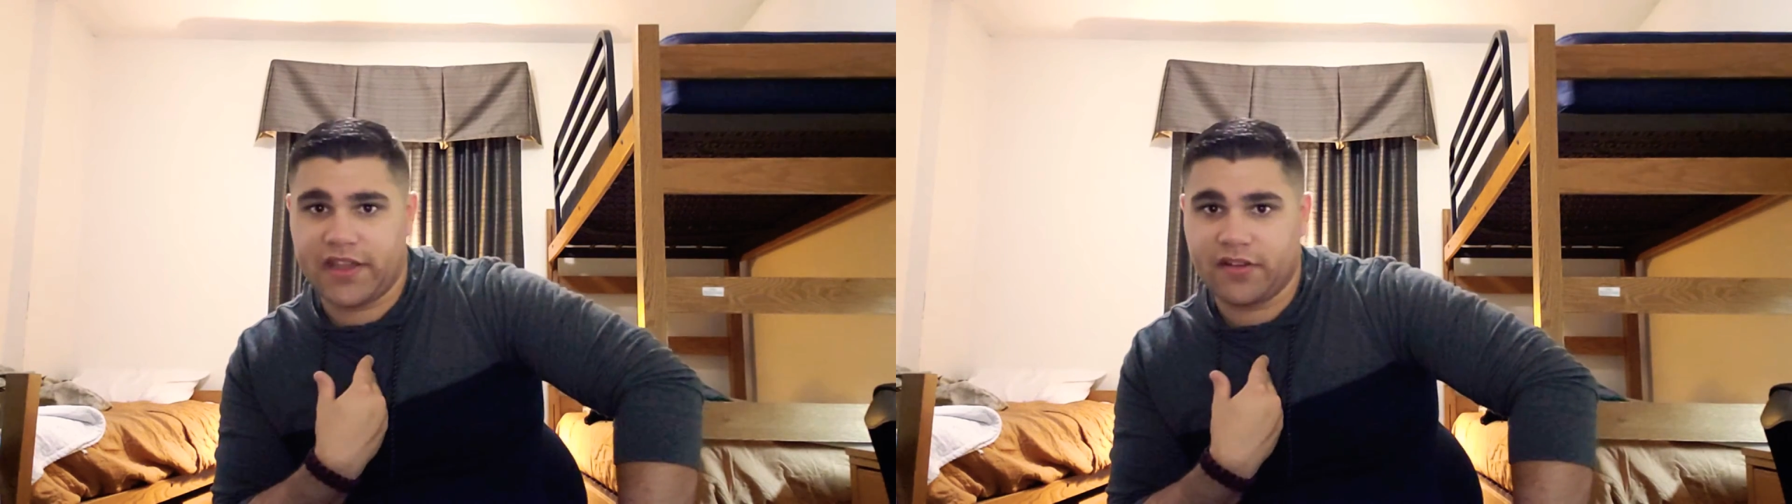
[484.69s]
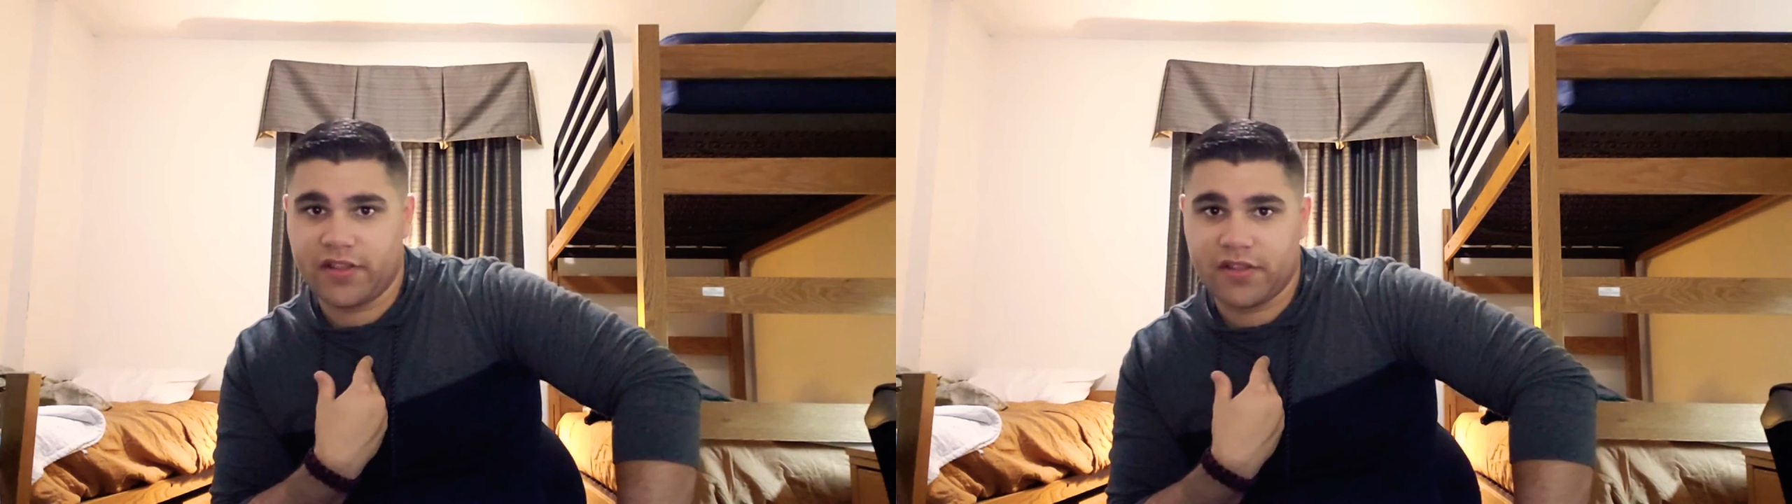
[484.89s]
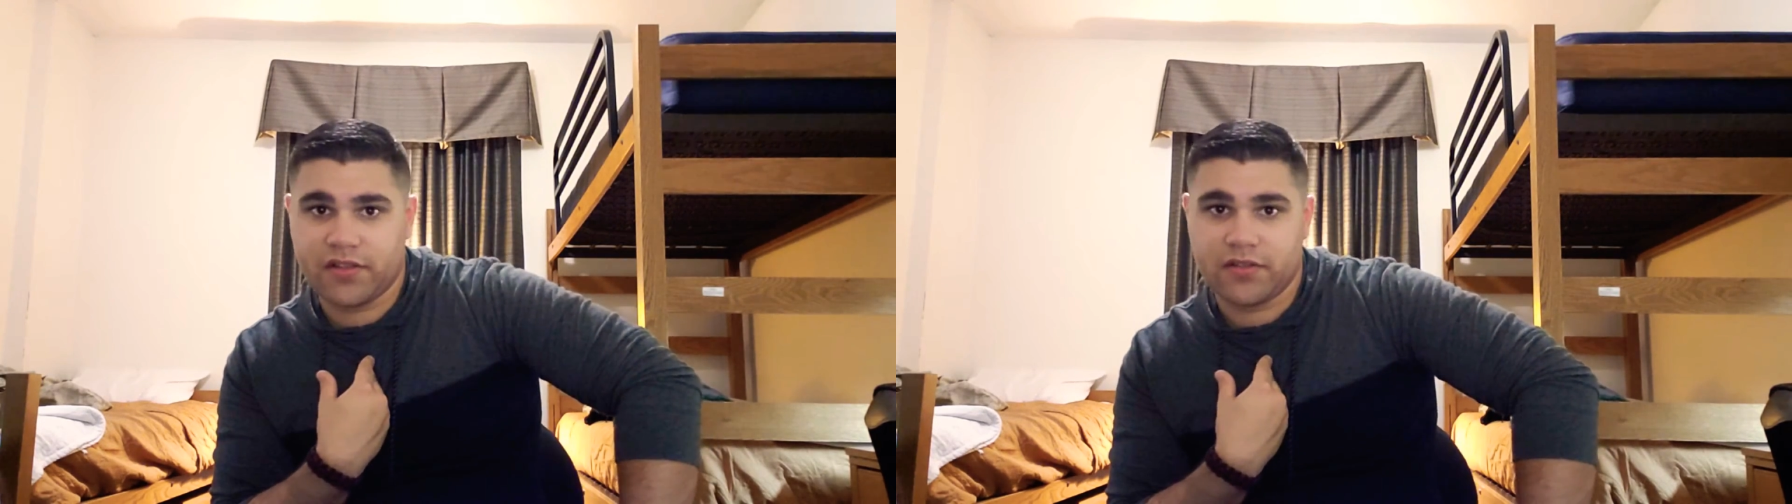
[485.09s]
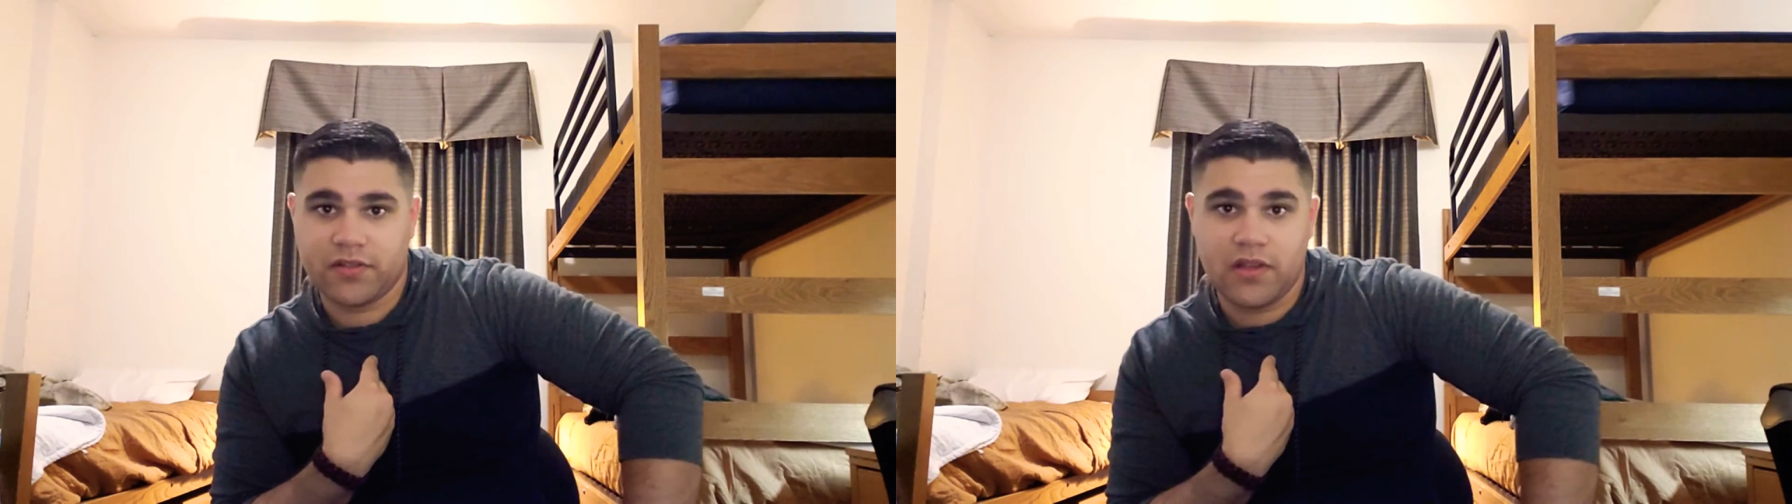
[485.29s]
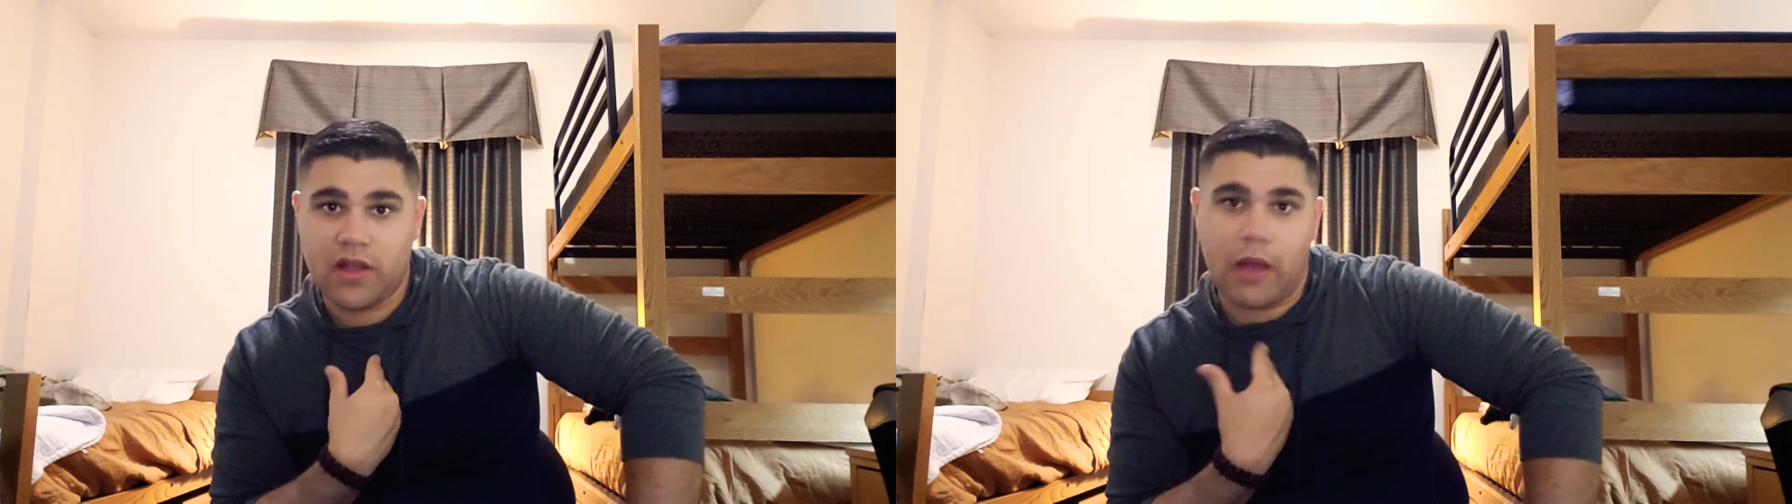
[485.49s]
handling.
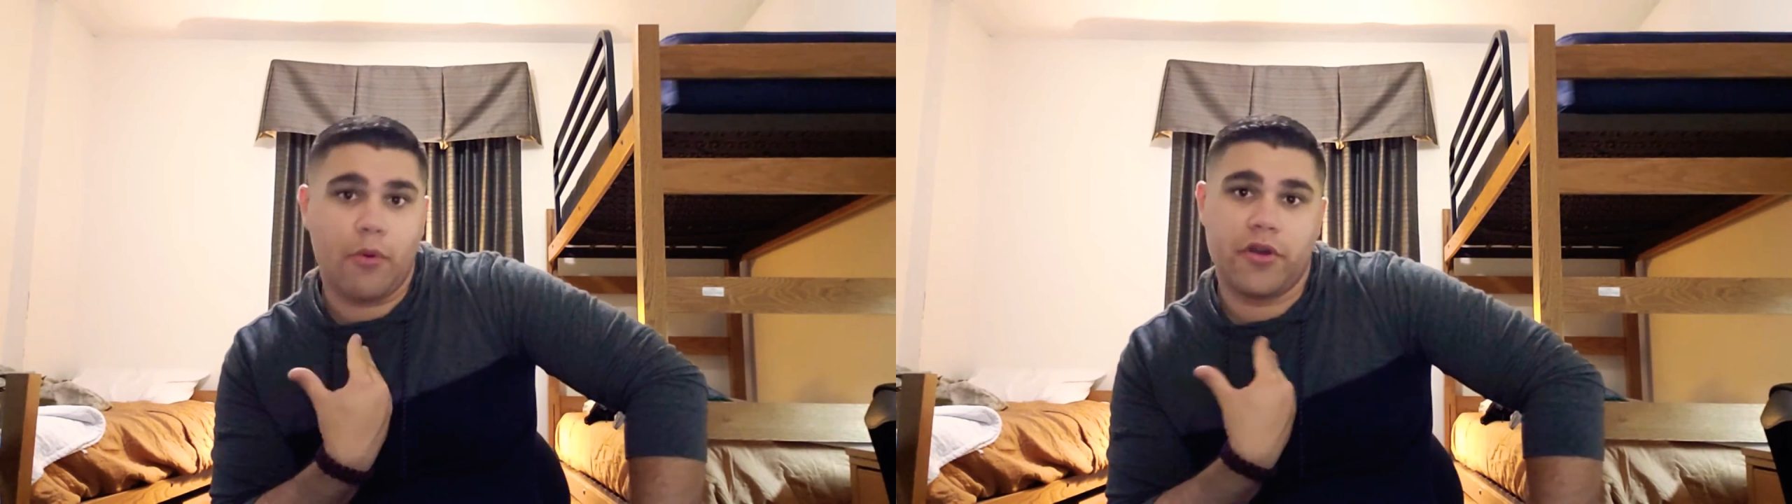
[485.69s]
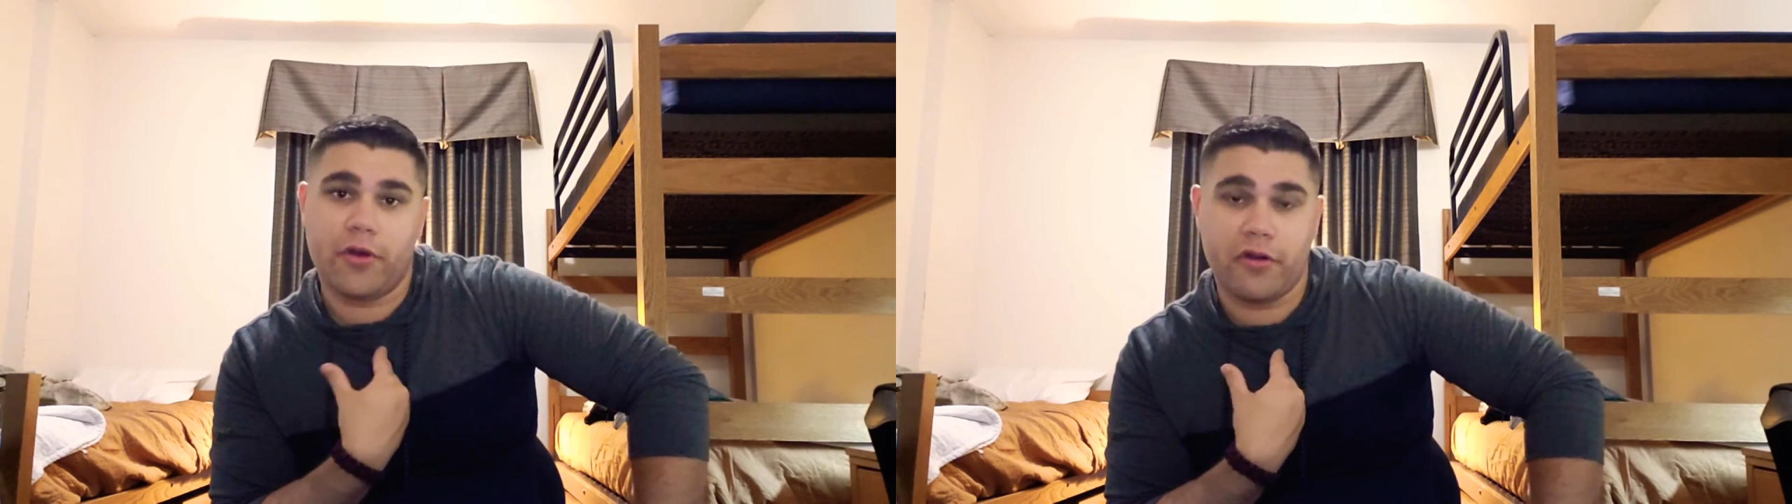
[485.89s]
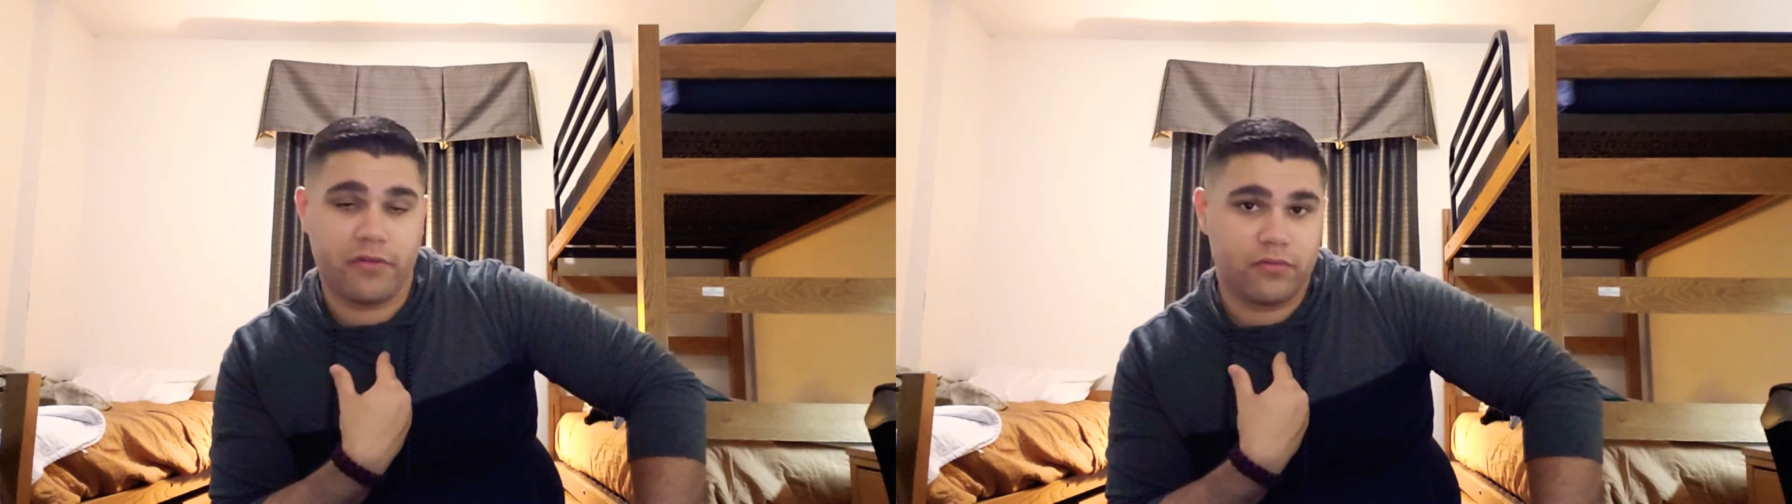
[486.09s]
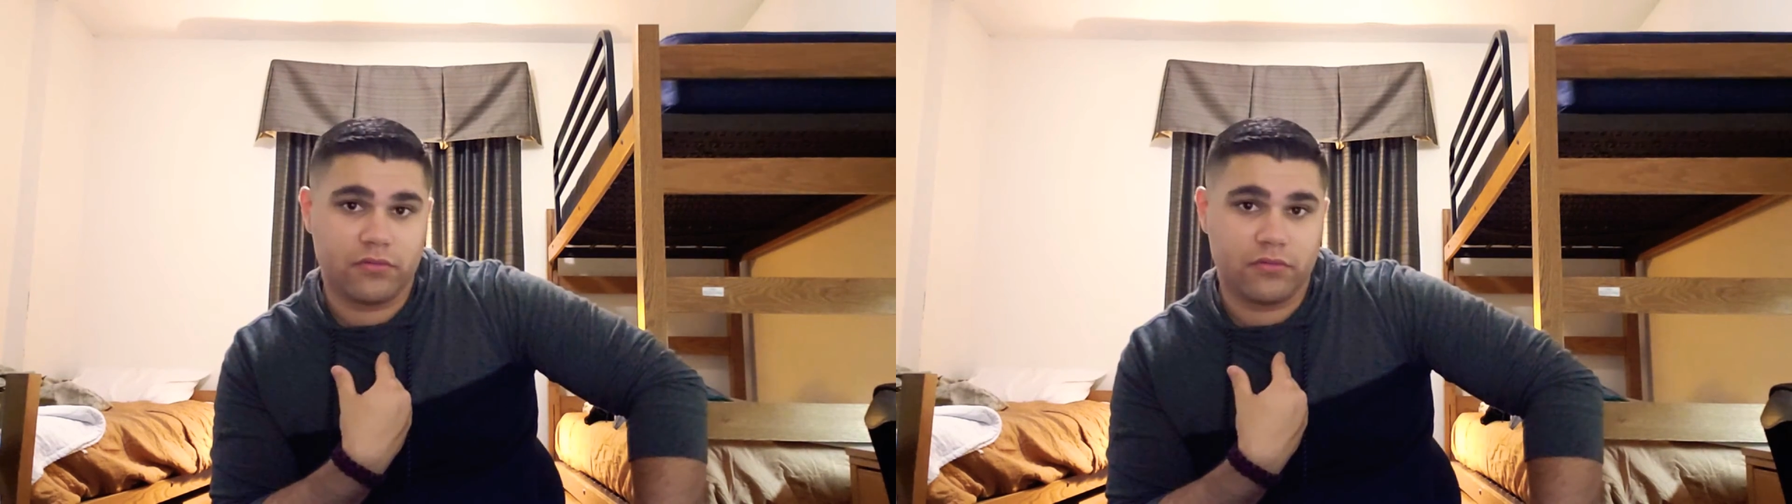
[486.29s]
I wouldn't know it.